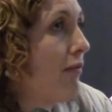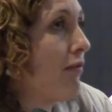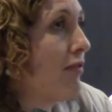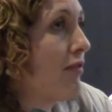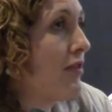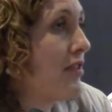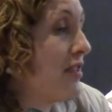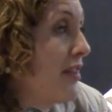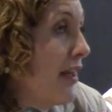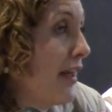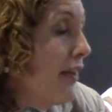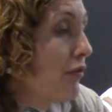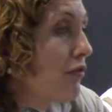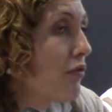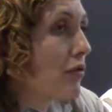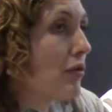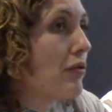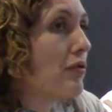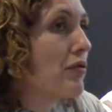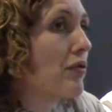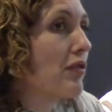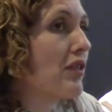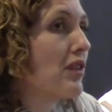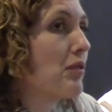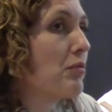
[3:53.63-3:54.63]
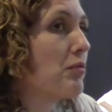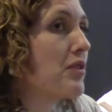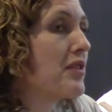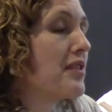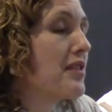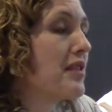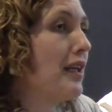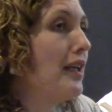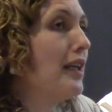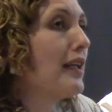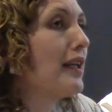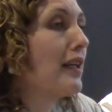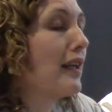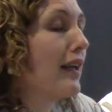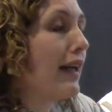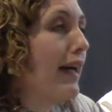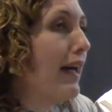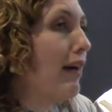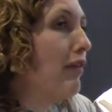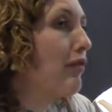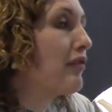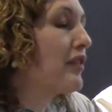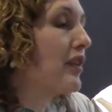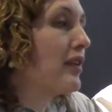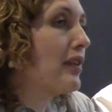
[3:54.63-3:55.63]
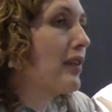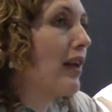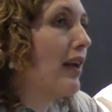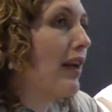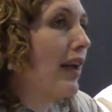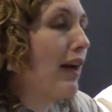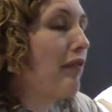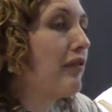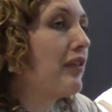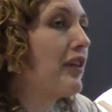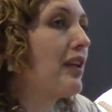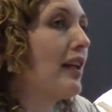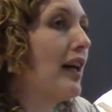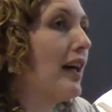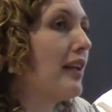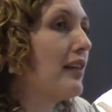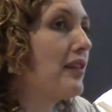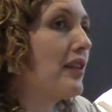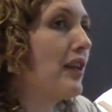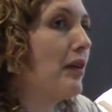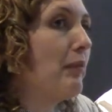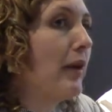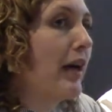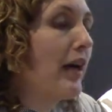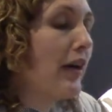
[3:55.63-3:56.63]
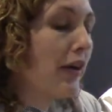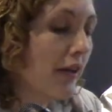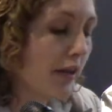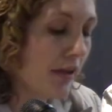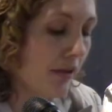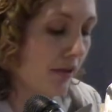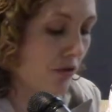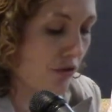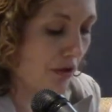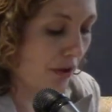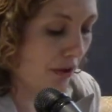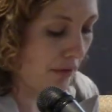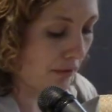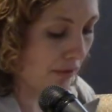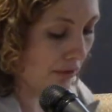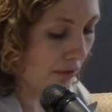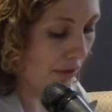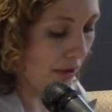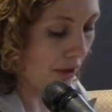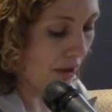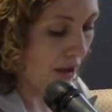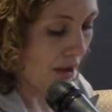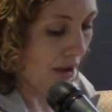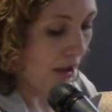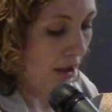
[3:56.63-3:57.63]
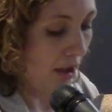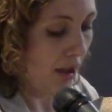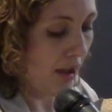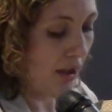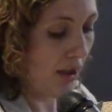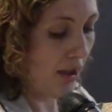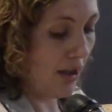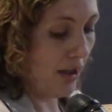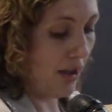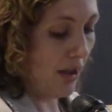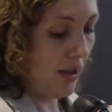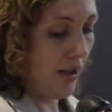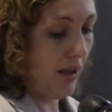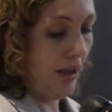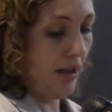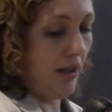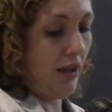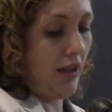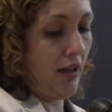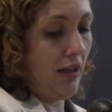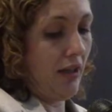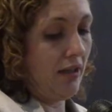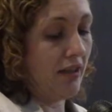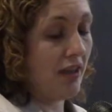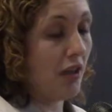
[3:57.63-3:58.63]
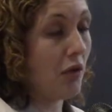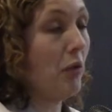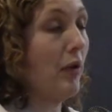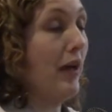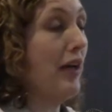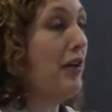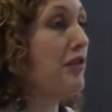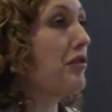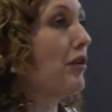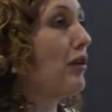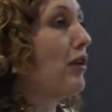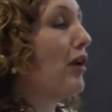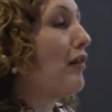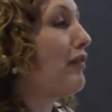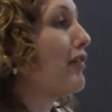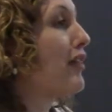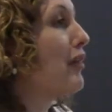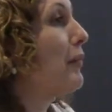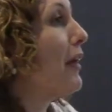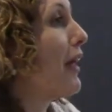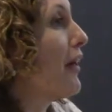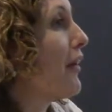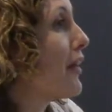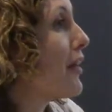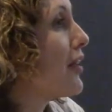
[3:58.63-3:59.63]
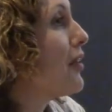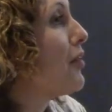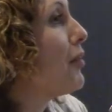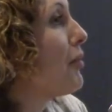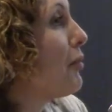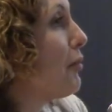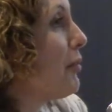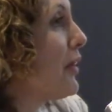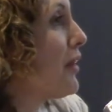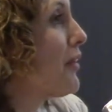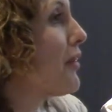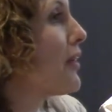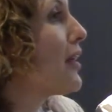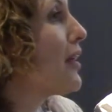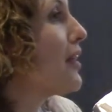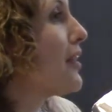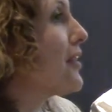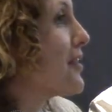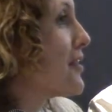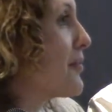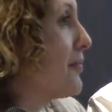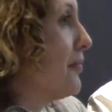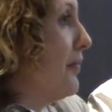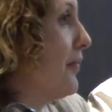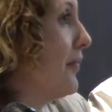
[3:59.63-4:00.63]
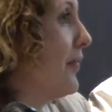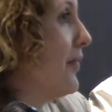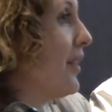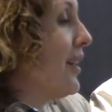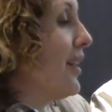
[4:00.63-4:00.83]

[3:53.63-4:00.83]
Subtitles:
central to the Brazilian left and the left in Latin America in general, the question of American imperialism.